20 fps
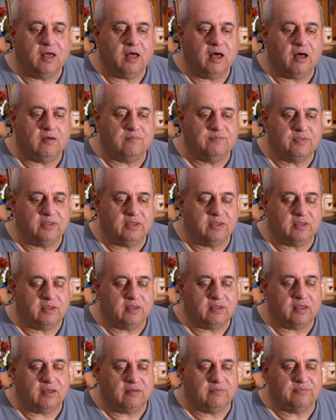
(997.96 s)
of
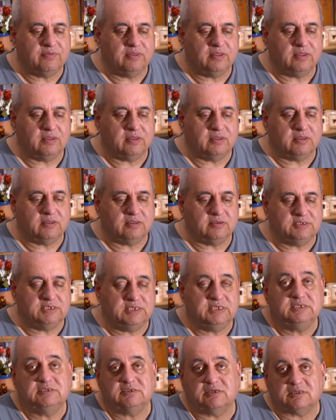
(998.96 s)
the
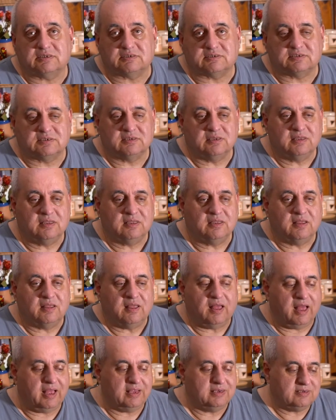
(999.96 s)
details,
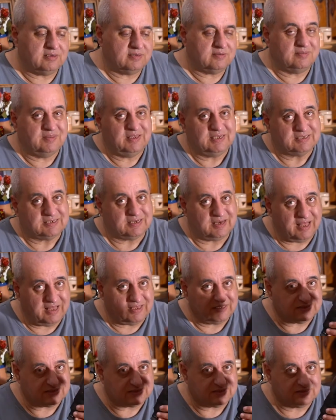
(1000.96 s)
and this
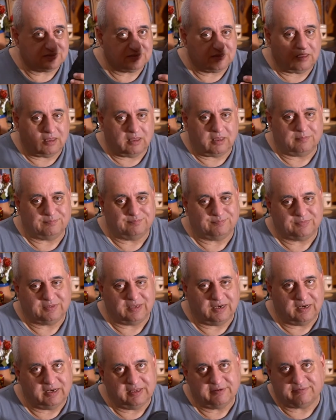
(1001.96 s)
lens
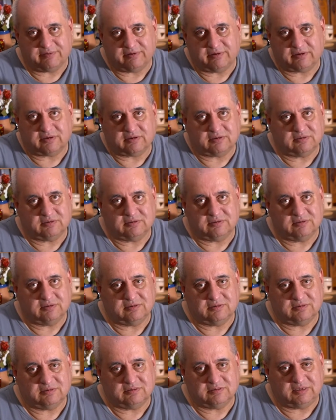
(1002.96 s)

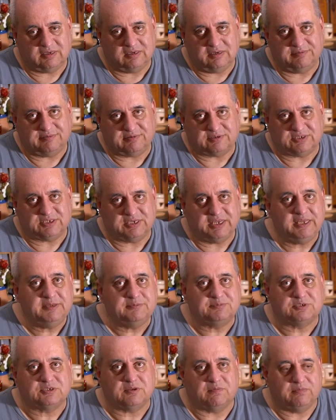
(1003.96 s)
delivers
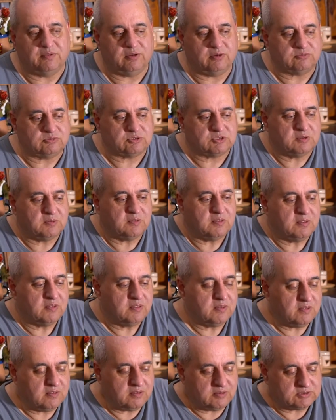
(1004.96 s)
heaps of those.
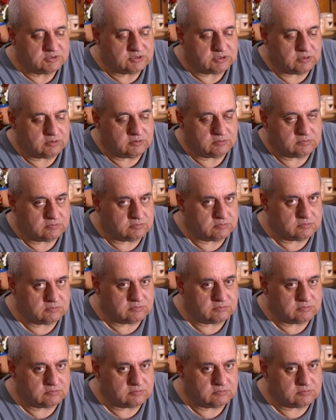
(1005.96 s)
So